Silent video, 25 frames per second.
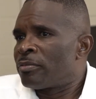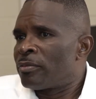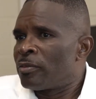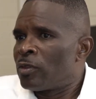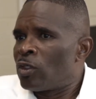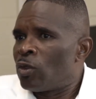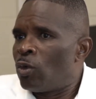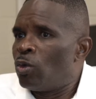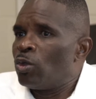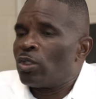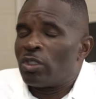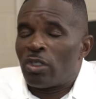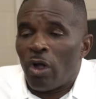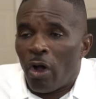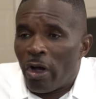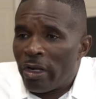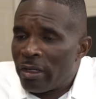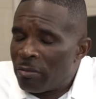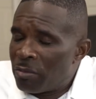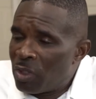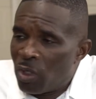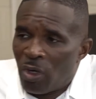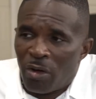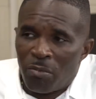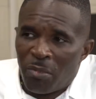who
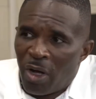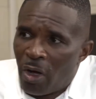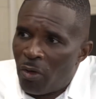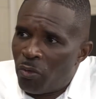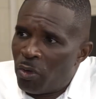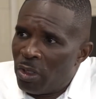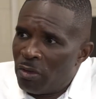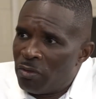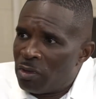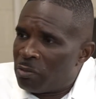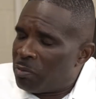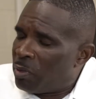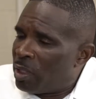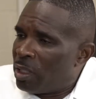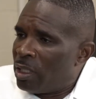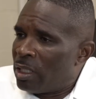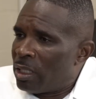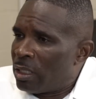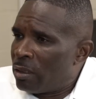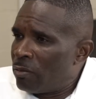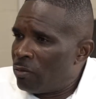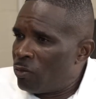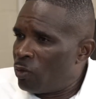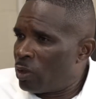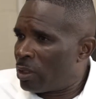started me on my way with
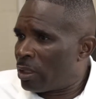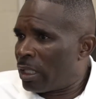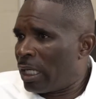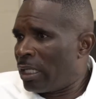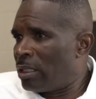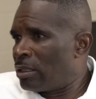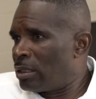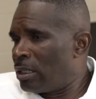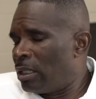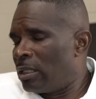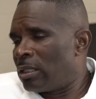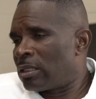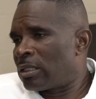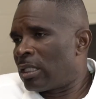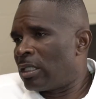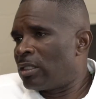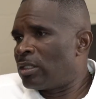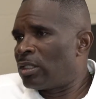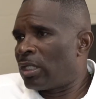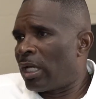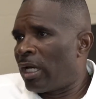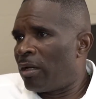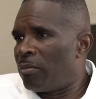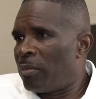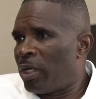playing with Casey and the
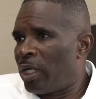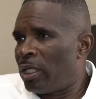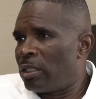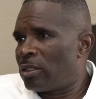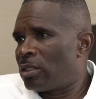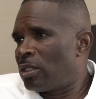Sunshine Band.